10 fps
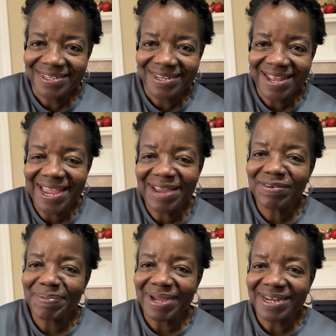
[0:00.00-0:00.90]
Hey
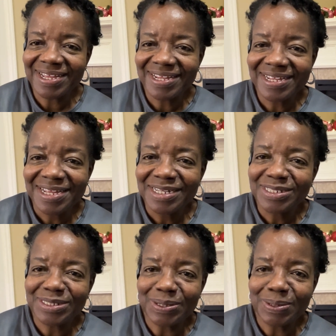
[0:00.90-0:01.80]
everybody.
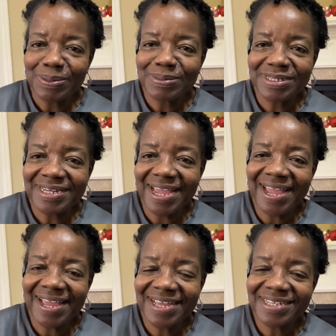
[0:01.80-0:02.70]
So
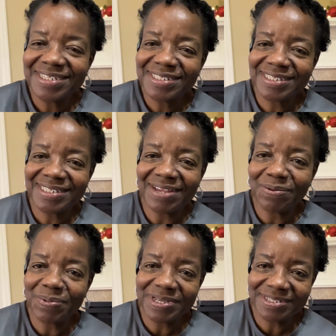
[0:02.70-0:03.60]
today is
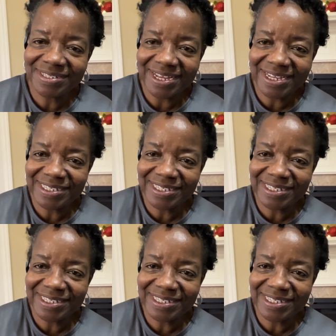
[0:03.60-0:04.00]
Wednesday,